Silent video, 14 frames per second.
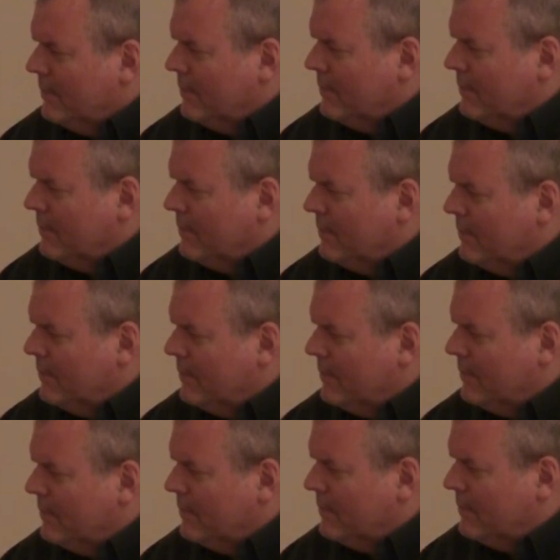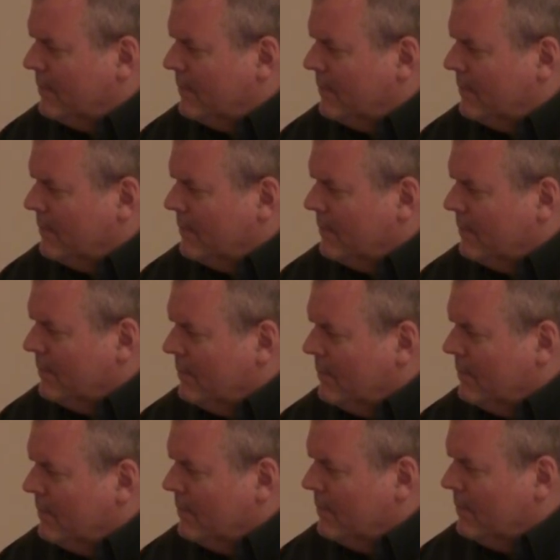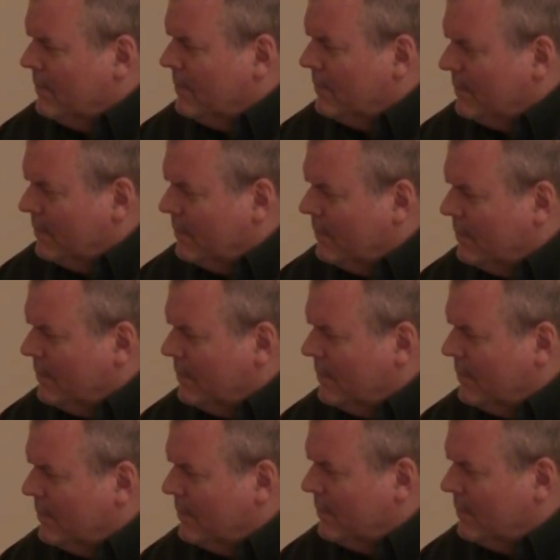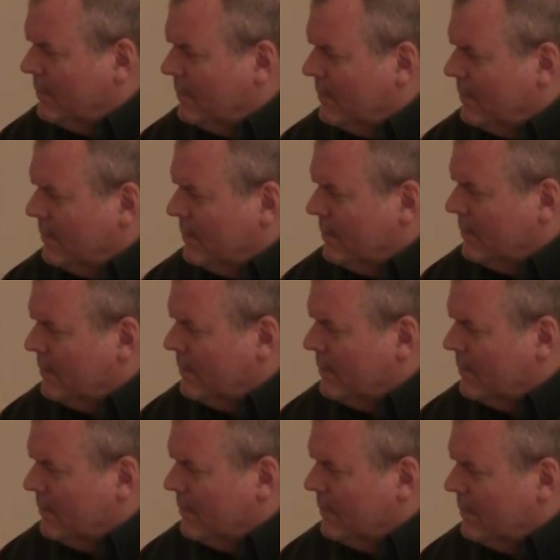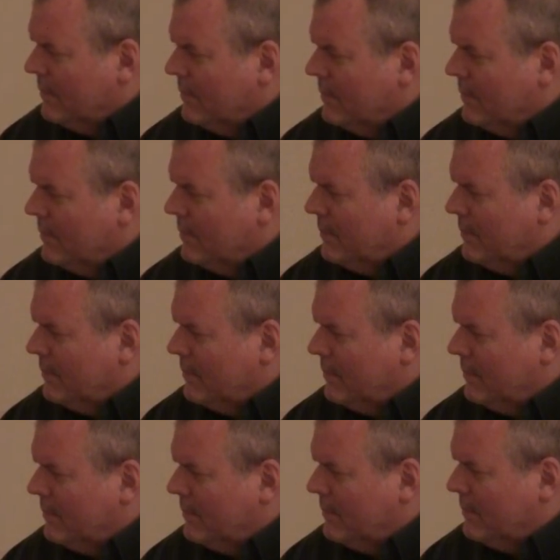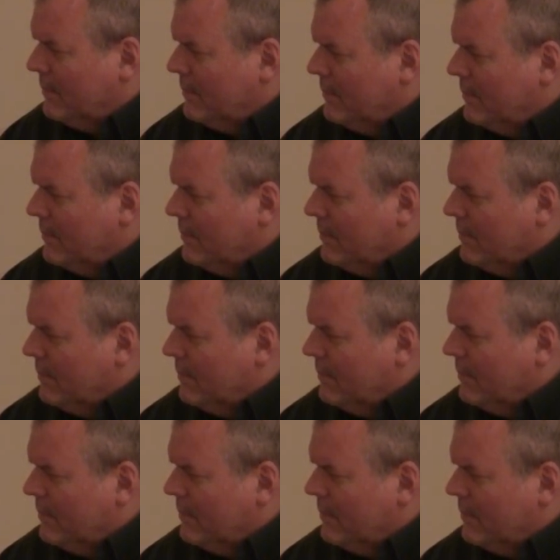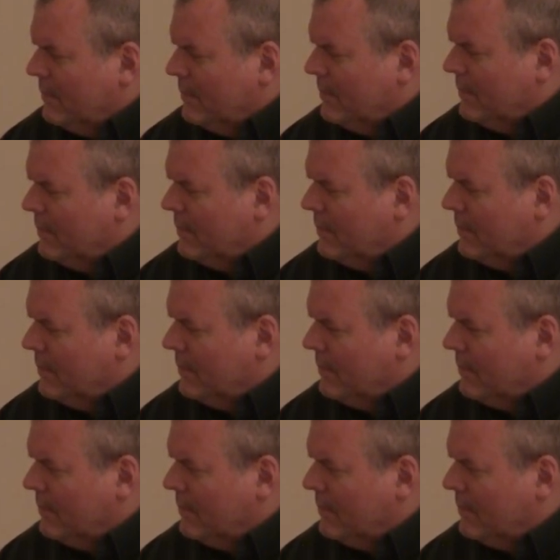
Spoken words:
(silent)